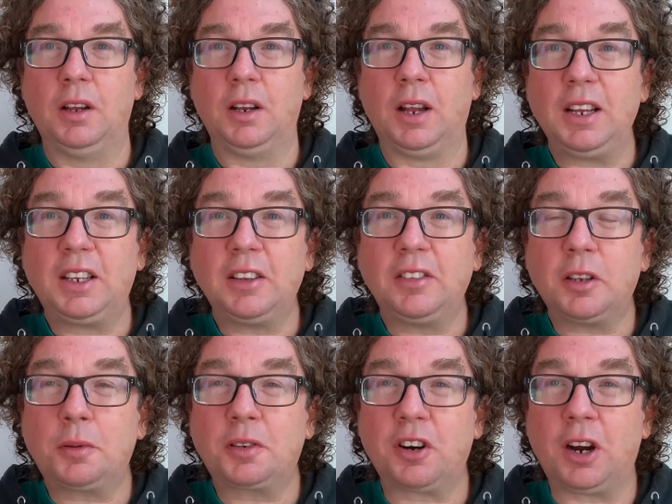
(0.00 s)
Like and
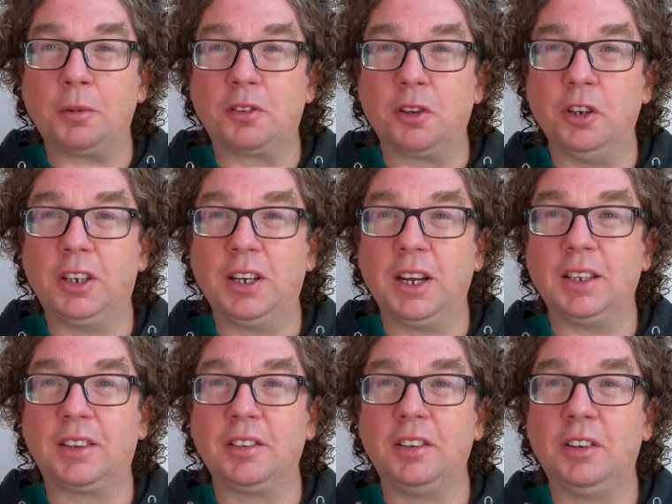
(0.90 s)
subscribe so you
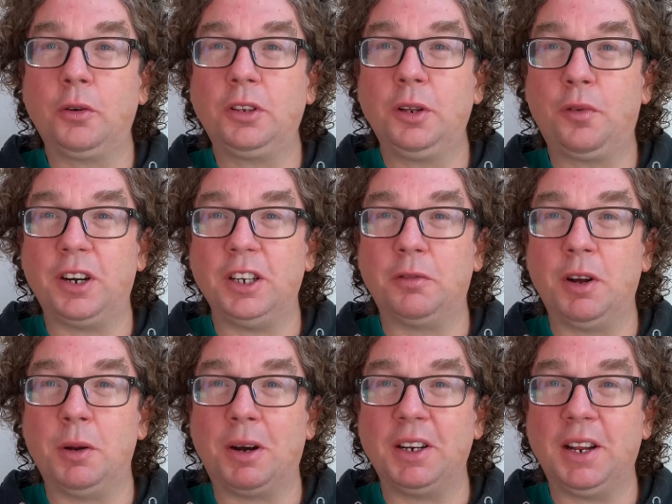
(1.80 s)
get notified
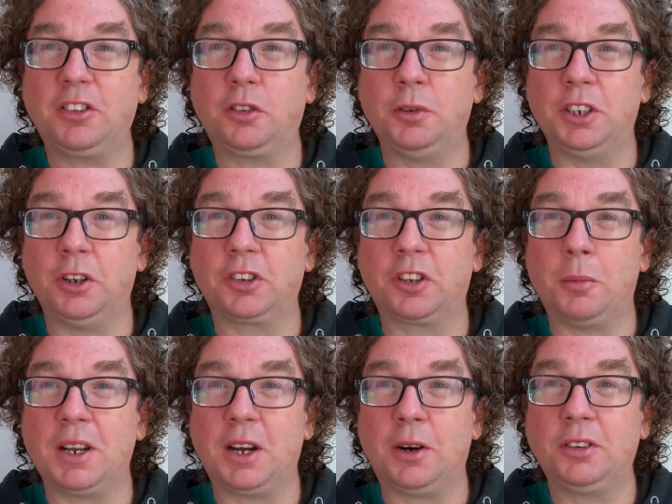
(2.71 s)
when my next video is
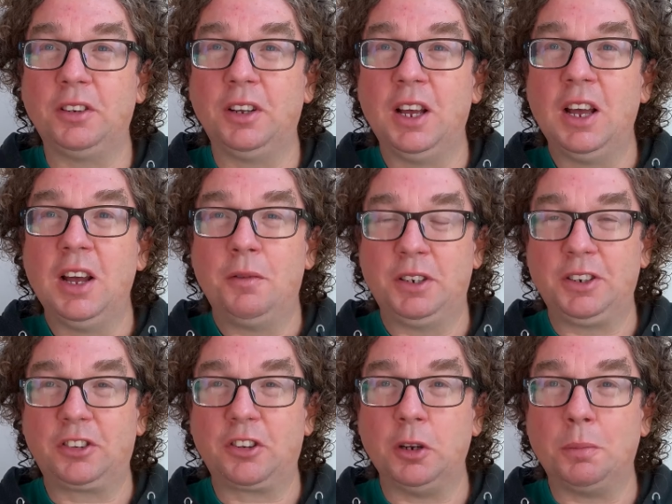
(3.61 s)
coming out, which
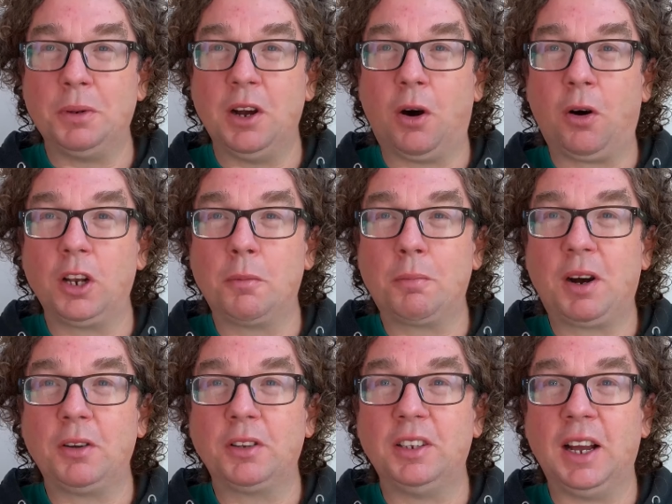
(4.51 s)
is going to be all
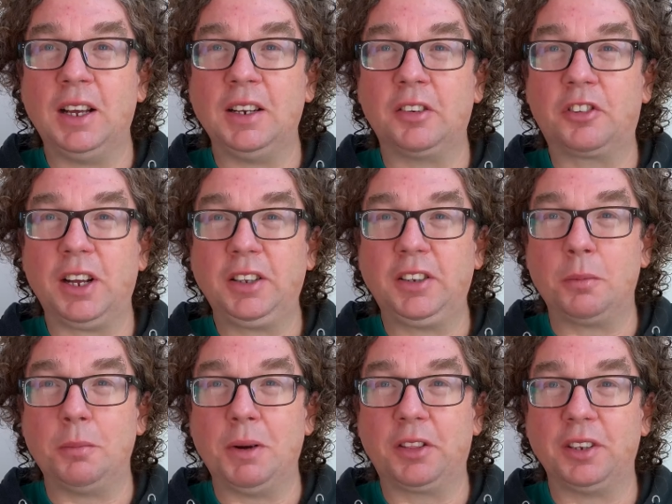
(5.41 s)
about the
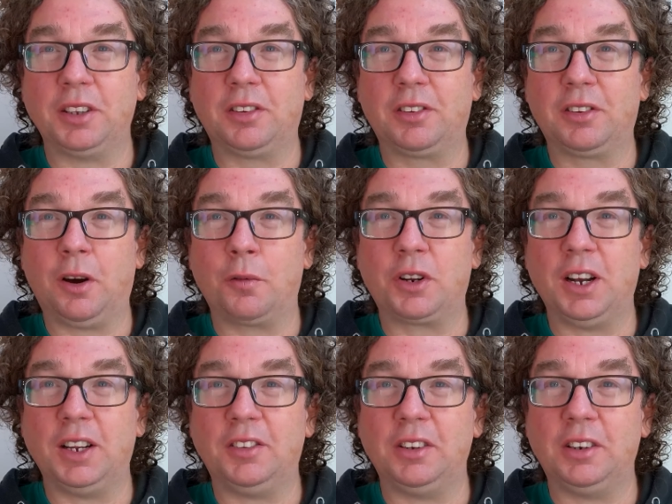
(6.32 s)
energetic methods of
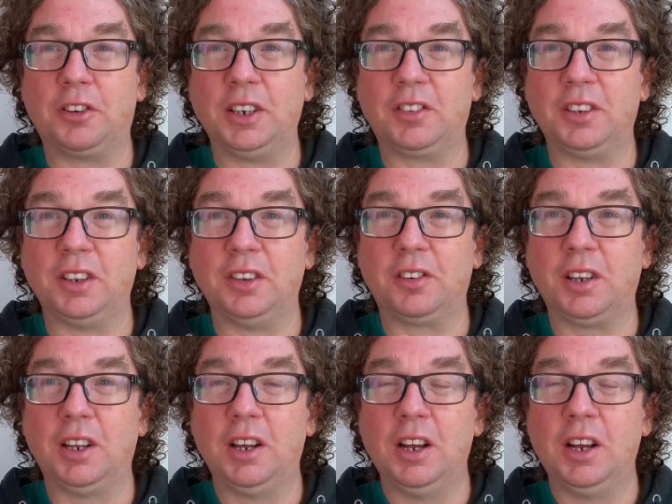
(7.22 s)
cleansing crystals.